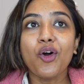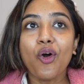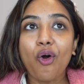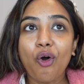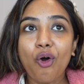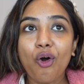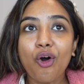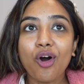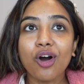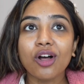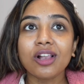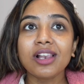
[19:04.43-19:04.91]

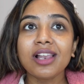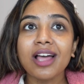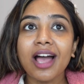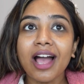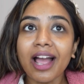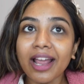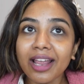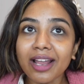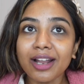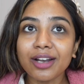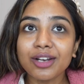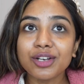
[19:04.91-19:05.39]
All
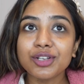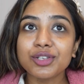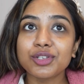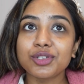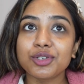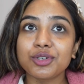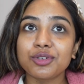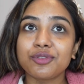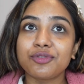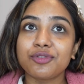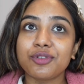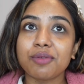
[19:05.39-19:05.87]
I
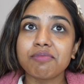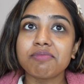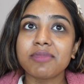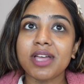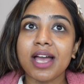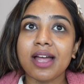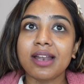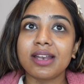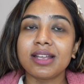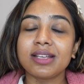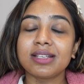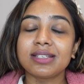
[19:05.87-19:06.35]
understood from
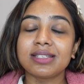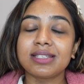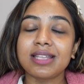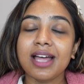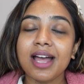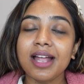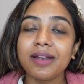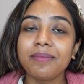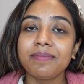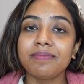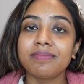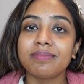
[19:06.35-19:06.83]
that is
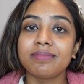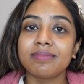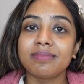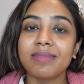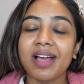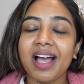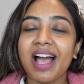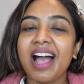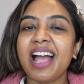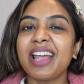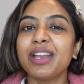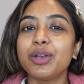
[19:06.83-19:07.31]
that
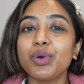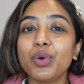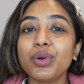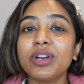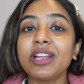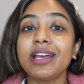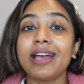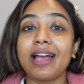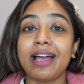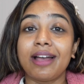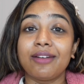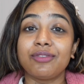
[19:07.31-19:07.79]
I
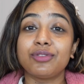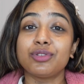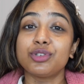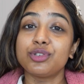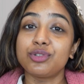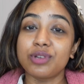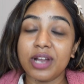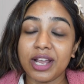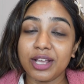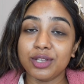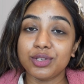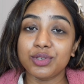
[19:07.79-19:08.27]
don't have to
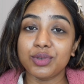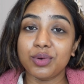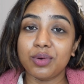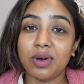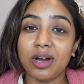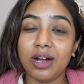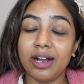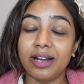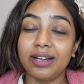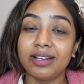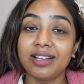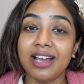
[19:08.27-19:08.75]
try so
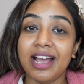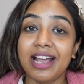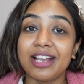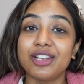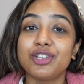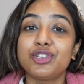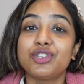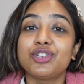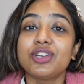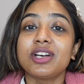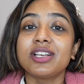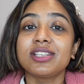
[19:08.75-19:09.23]
hard. I
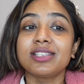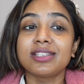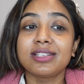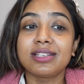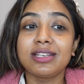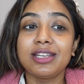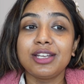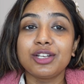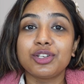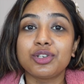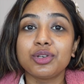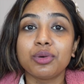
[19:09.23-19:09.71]
just
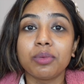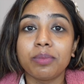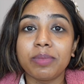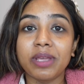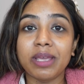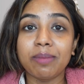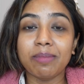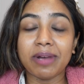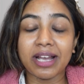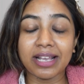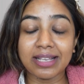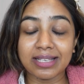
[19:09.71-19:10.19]
need to
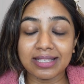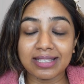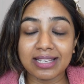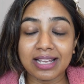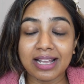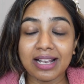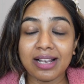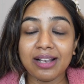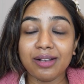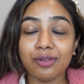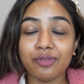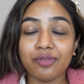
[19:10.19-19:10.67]
be
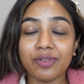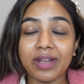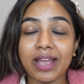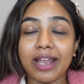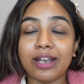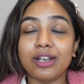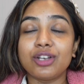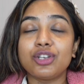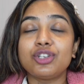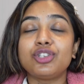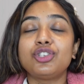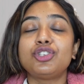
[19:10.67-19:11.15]
myself
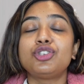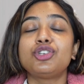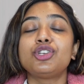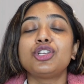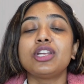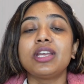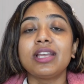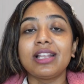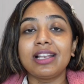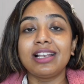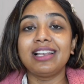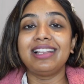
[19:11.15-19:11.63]
and
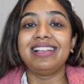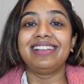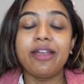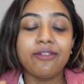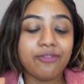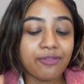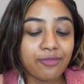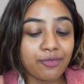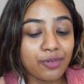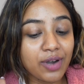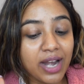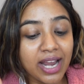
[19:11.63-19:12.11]
chill. I
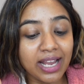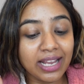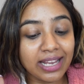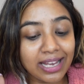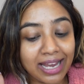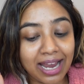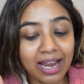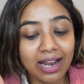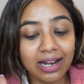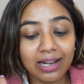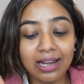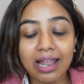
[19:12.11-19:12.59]

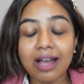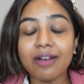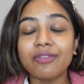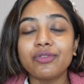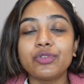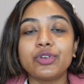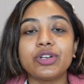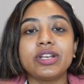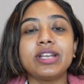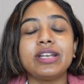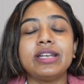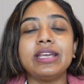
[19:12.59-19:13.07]
freaking
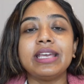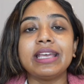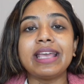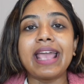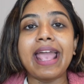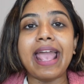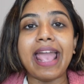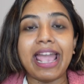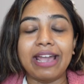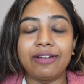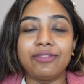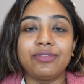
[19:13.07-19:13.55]
love
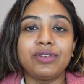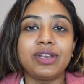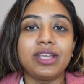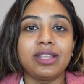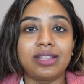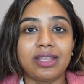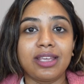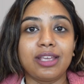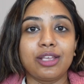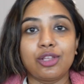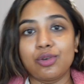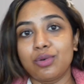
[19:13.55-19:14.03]
reading
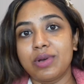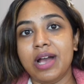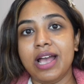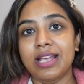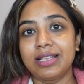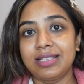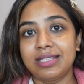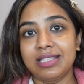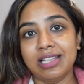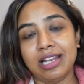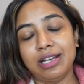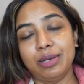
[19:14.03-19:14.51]
everything you
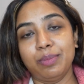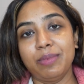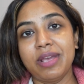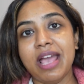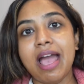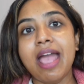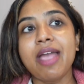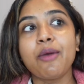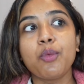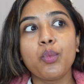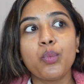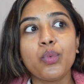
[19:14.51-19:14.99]
guys send me.
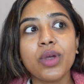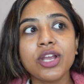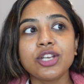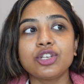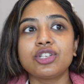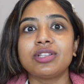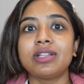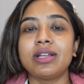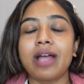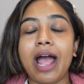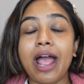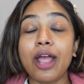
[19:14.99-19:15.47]

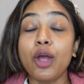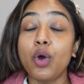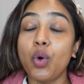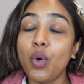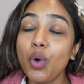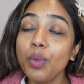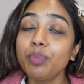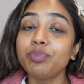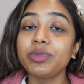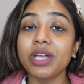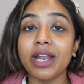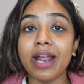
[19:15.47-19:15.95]
I
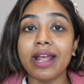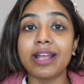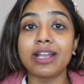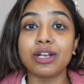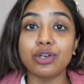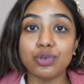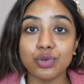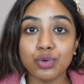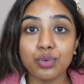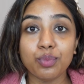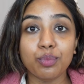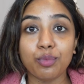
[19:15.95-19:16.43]
hope that I
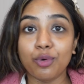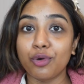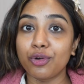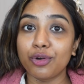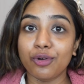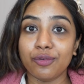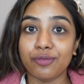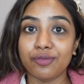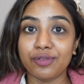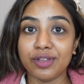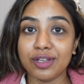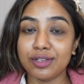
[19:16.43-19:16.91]
can do more
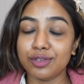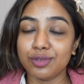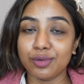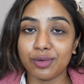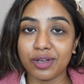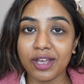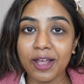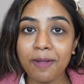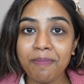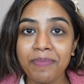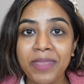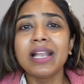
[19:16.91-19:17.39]
of this,
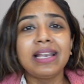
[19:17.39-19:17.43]
okay?